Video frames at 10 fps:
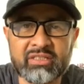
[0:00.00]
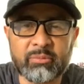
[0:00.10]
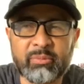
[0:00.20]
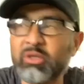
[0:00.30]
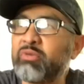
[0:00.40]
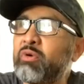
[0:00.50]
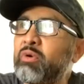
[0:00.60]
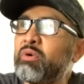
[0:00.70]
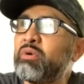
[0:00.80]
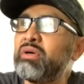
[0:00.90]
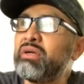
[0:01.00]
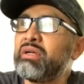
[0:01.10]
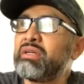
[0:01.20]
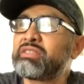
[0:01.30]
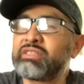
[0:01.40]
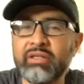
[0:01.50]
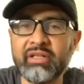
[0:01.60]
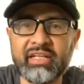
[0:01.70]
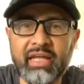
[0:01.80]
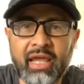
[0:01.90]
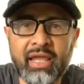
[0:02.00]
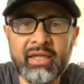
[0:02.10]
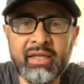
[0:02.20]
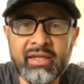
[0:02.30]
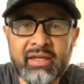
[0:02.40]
it's a beautiful sunny day,